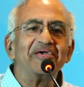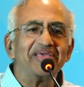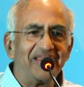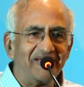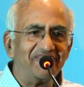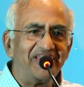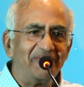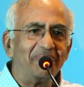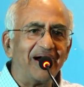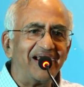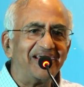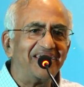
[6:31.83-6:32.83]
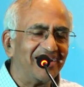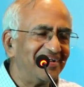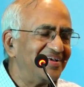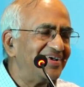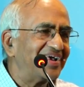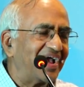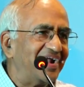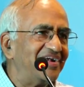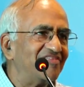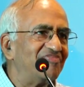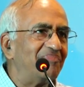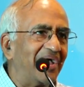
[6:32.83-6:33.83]
in a very bad kind
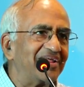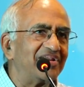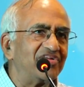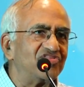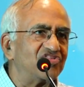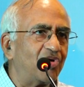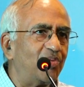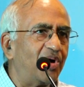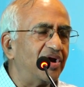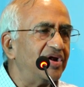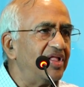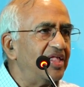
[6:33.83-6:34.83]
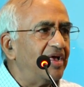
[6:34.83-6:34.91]
of manner and so on.